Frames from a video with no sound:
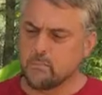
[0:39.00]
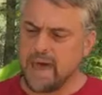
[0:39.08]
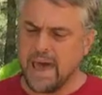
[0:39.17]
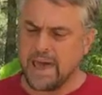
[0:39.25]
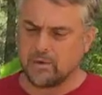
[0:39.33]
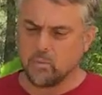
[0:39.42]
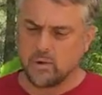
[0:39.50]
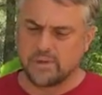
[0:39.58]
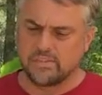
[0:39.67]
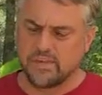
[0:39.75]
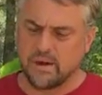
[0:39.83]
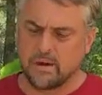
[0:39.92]
the back
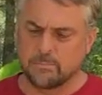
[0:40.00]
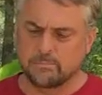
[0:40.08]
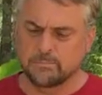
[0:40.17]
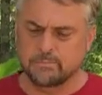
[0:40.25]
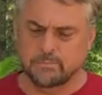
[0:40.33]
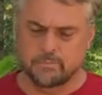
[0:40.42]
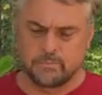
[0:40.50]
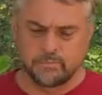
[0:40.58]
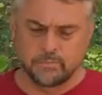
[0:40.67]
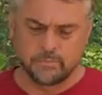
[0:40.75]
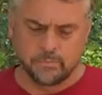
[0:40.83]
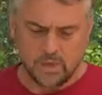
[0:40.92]
with um,
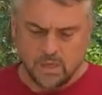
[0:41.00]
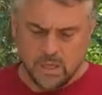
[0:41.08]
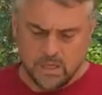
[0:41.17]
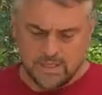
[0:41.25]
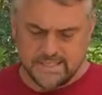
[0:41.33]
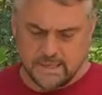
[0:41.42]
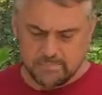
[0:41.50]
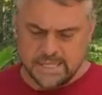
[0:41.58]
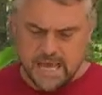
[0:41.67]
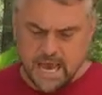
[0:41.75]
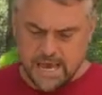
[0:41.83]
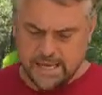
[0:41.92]
zip
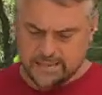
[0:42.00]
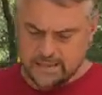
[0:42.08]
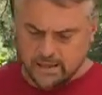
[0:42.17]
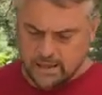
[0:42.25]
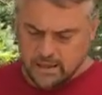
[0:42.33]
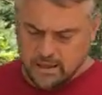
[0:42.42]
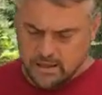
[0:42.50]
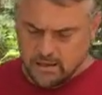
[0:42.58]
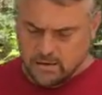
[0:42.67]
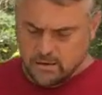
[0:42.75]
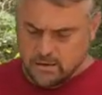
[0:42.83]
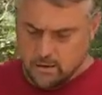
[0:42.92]
ties.
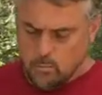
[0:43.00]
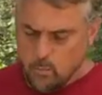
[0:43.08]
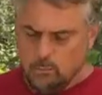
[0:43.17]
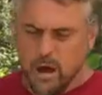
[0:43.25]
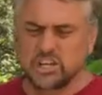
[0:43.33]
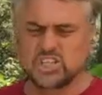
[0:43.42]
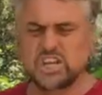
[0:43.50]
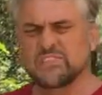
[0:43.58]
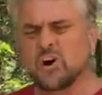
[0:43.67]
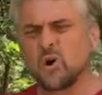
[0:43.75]
Punching the